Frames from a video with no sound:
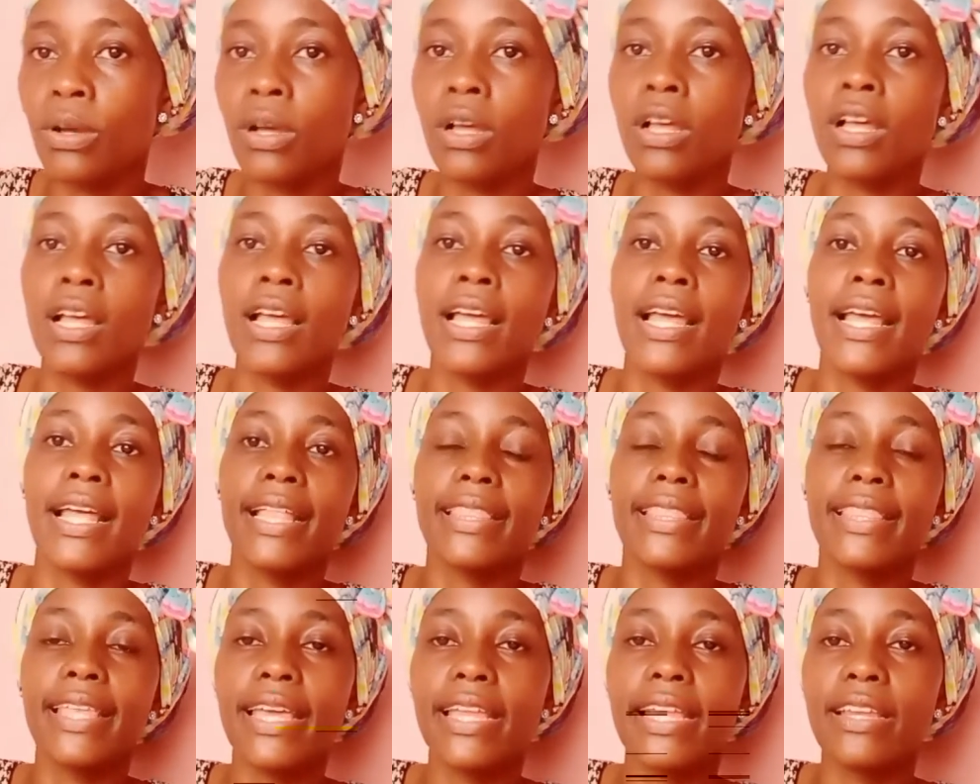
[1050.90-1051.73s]

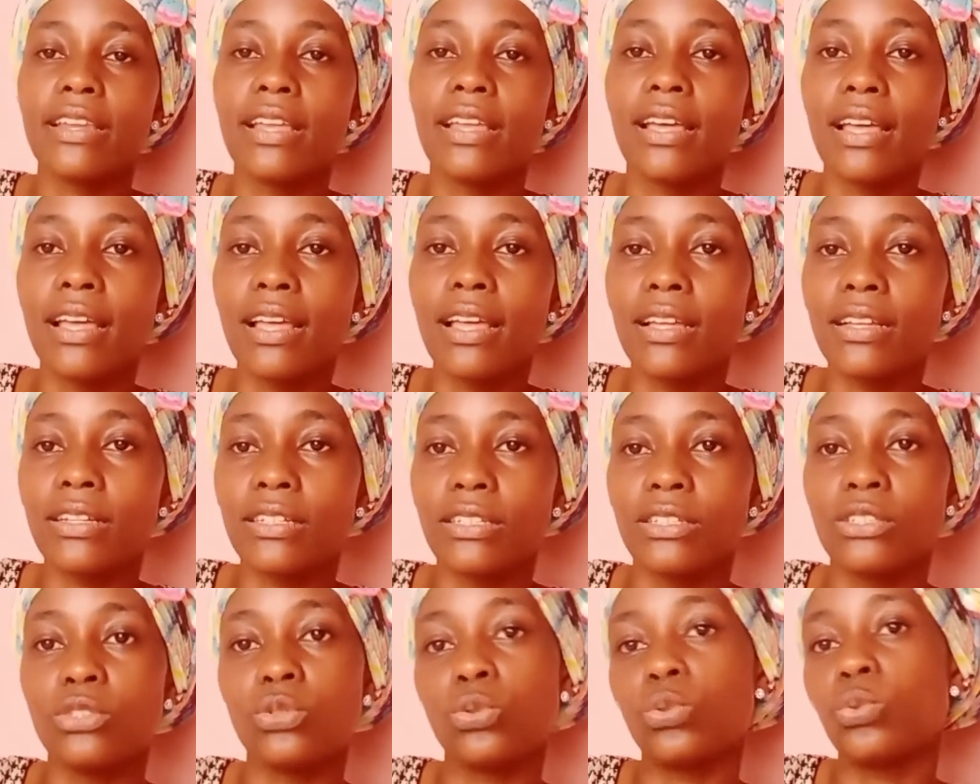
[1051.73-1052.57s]
then you
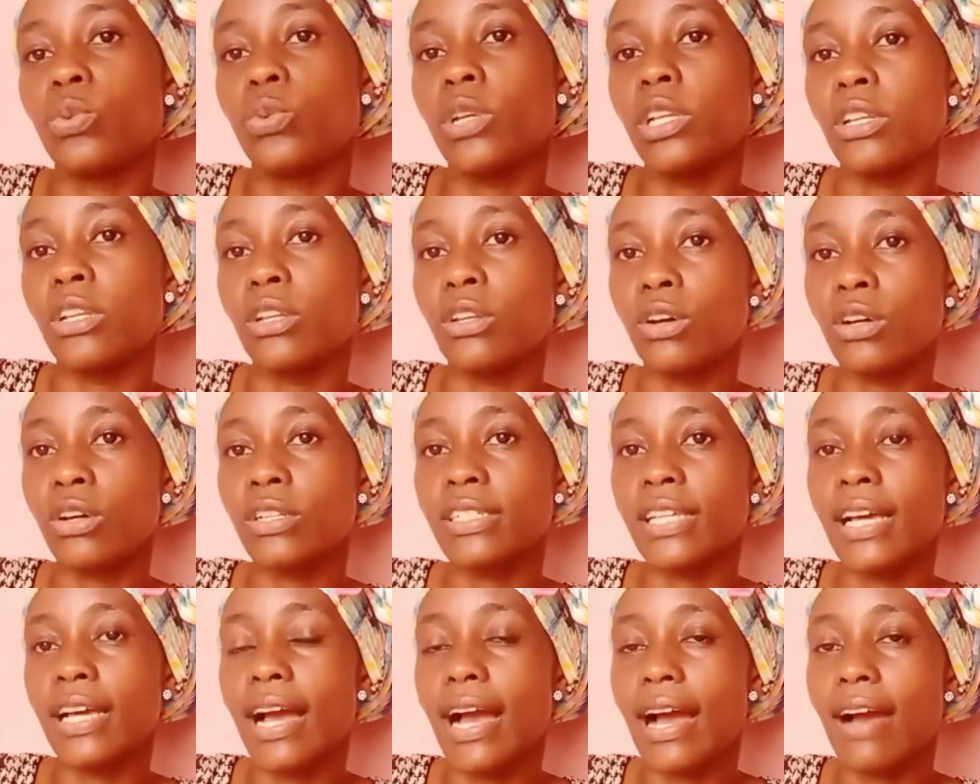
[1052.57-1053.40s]
will not
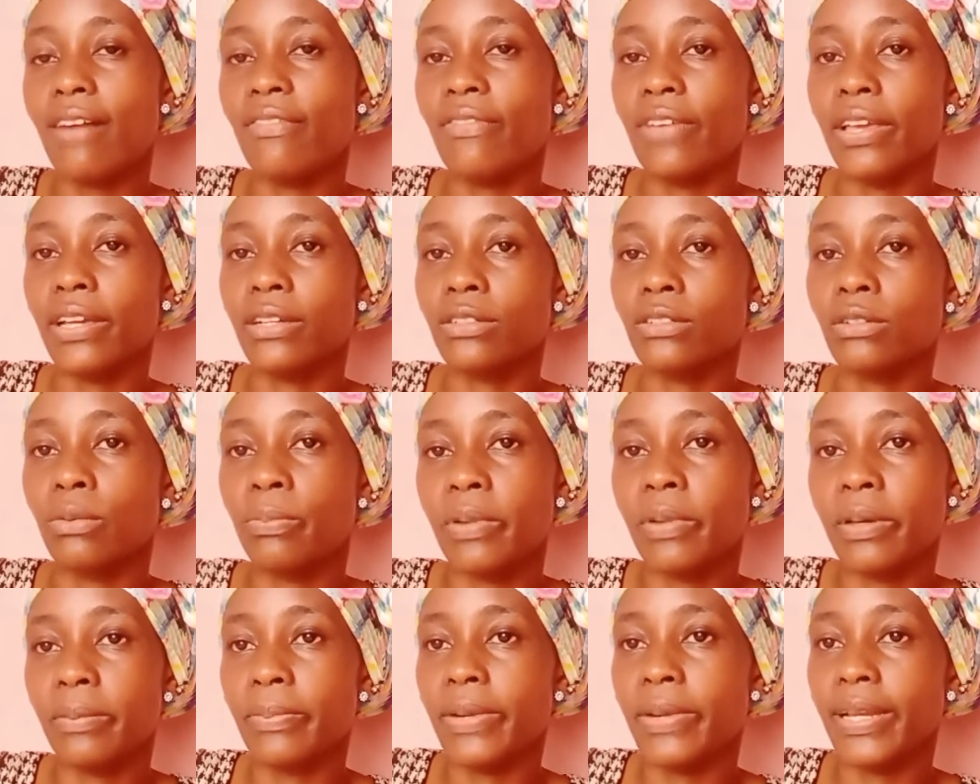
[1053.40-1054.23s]
have ectopic
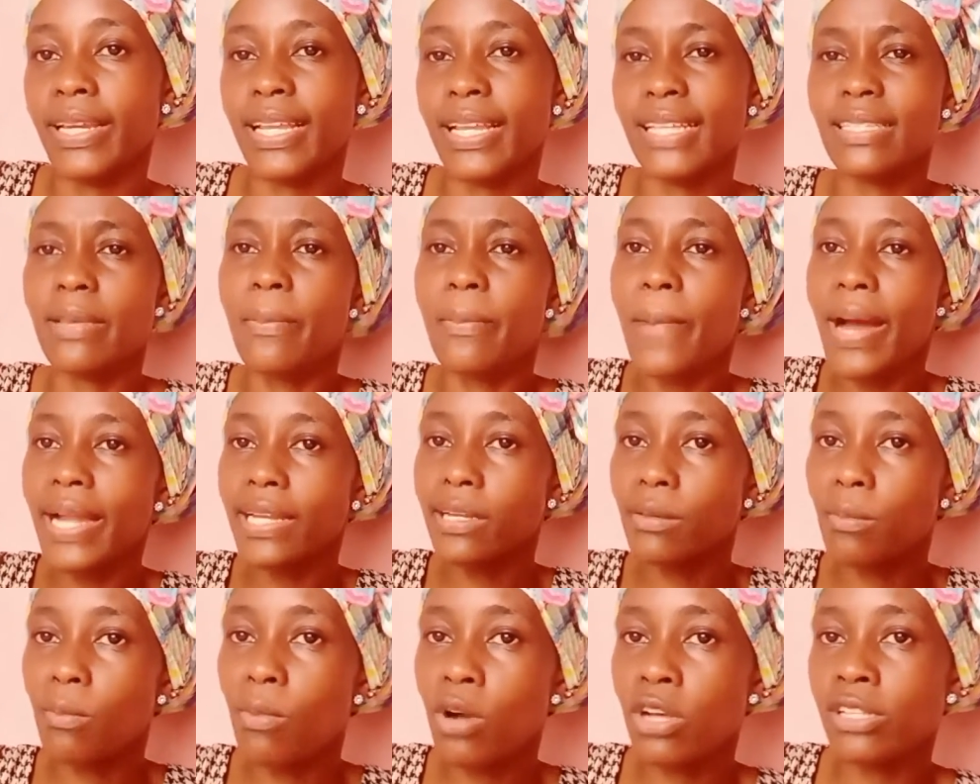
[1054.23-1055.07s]
pregnancy. But
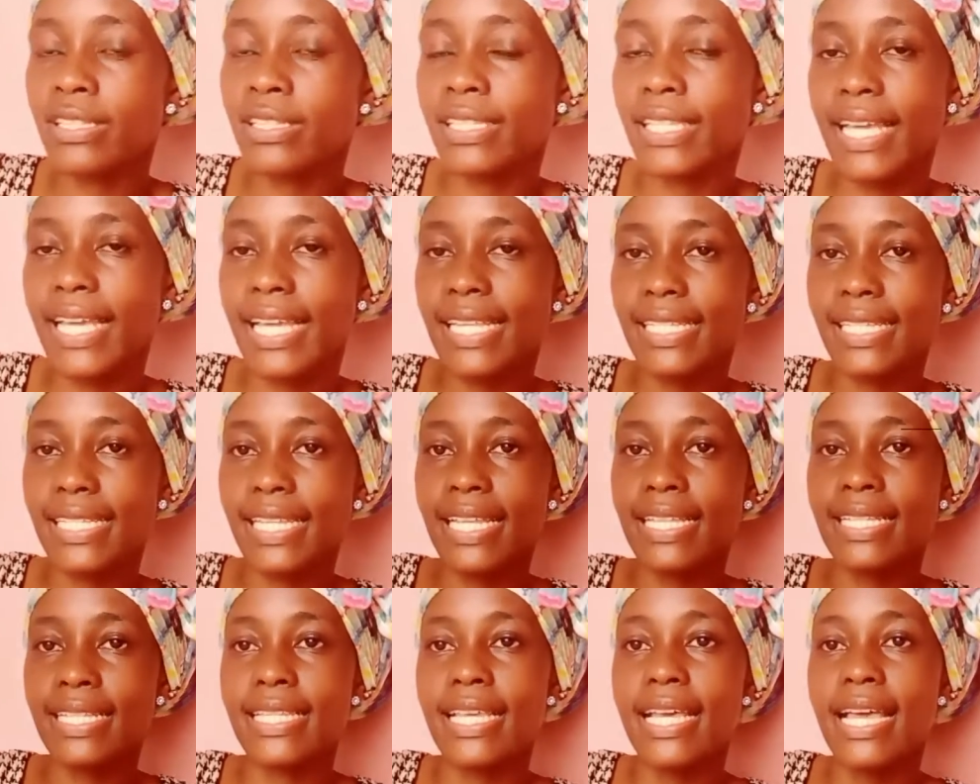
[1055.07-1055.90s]
most cases,
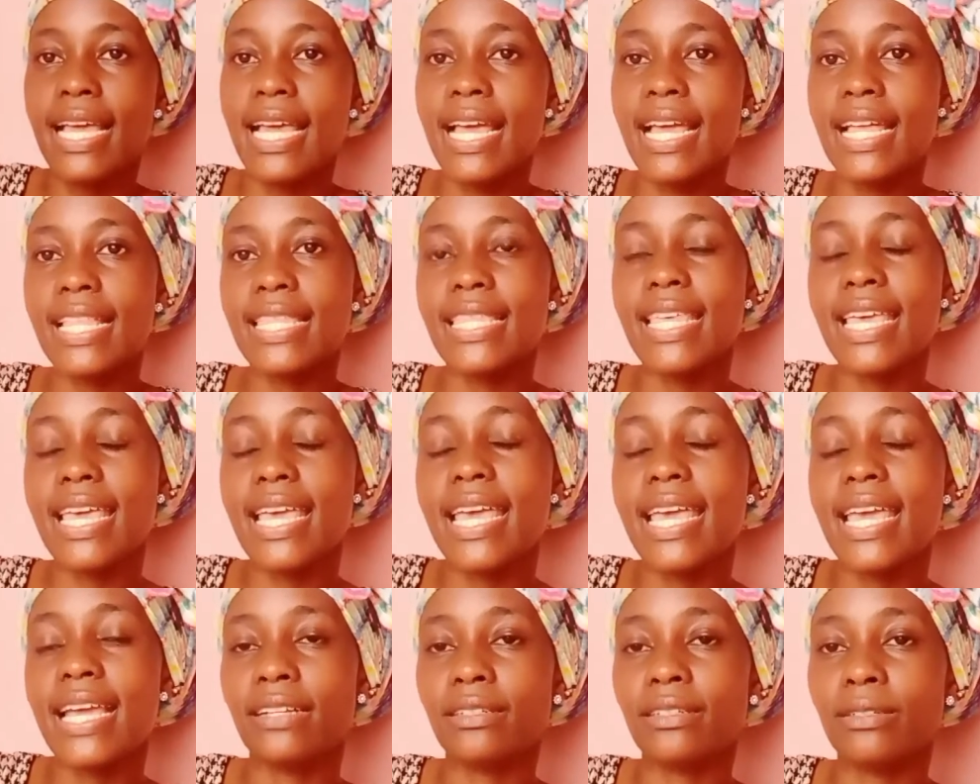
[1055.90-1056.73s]
the
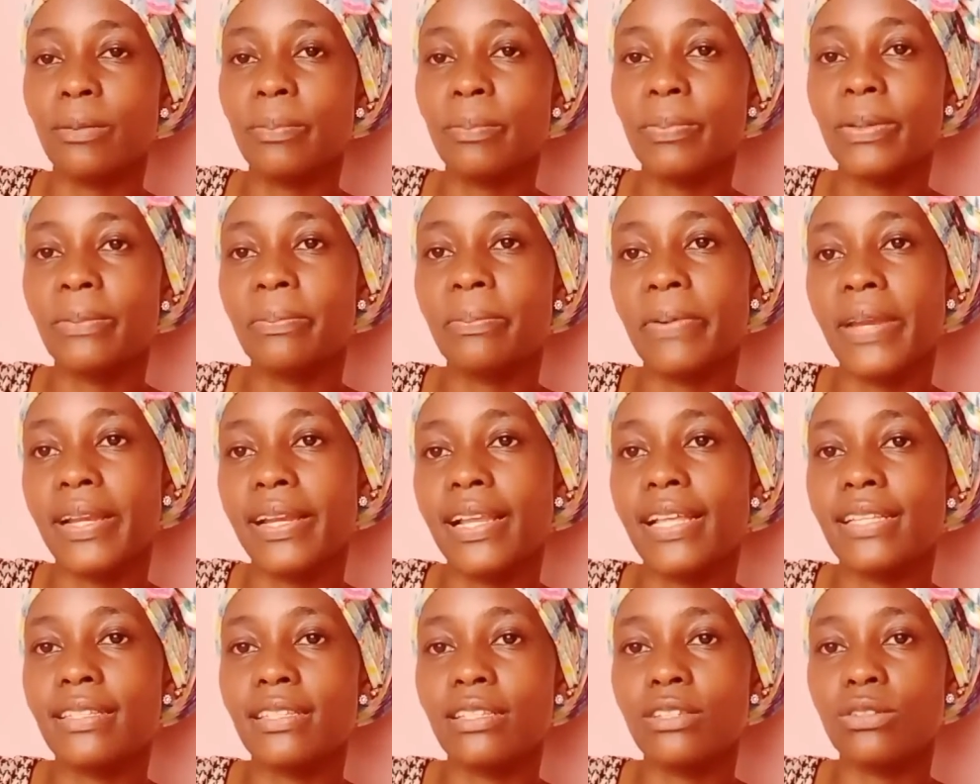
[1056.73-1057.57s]
ectopic pregnancy
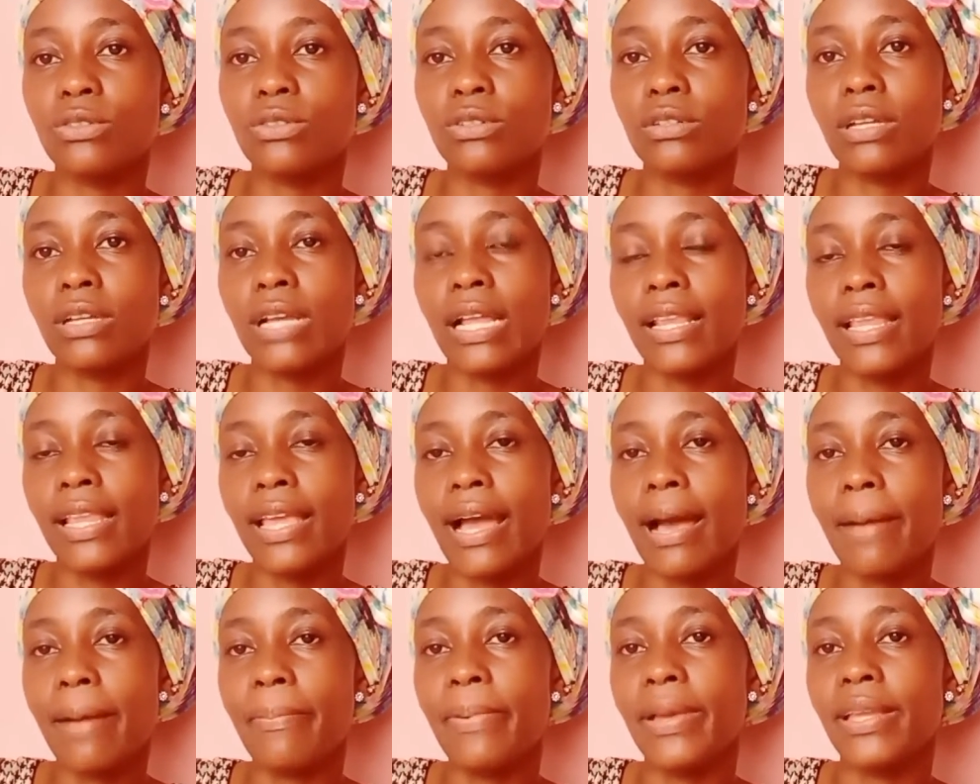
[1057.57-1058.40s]
usually happen
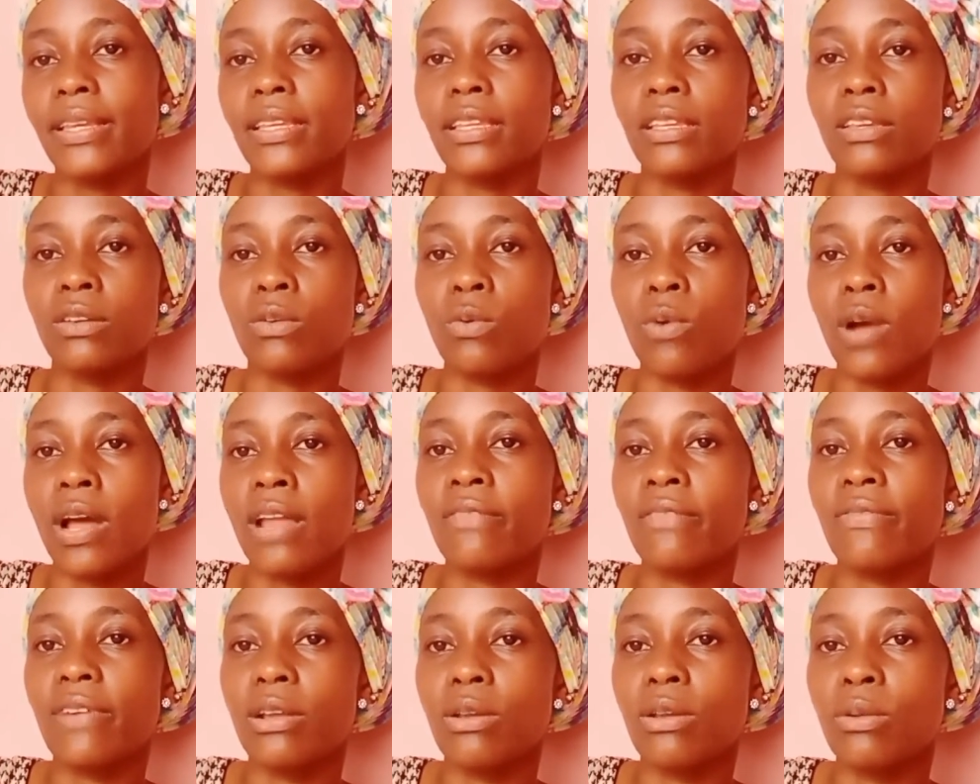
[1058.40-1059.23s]
in one
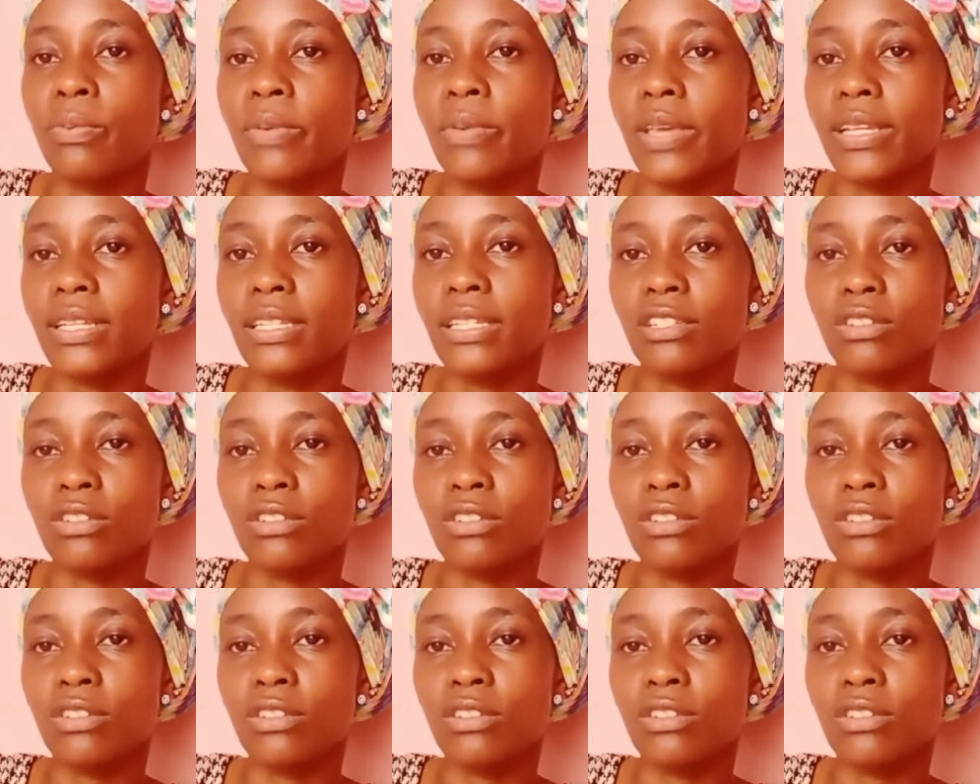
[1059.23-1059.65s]
fallopian tube.